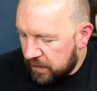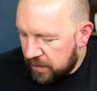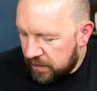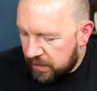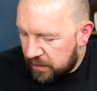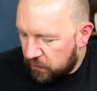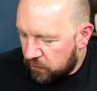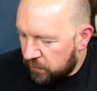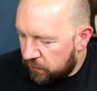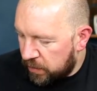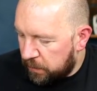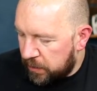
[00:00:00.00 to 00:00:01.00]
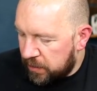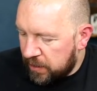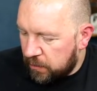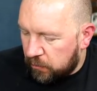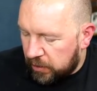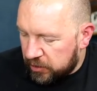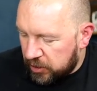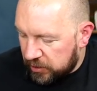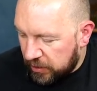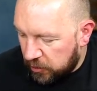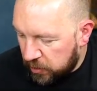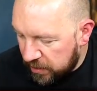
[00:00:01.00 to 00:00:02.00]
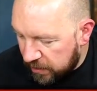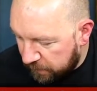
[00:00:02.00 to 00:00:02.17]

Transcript: I want to repaint that one actually because I think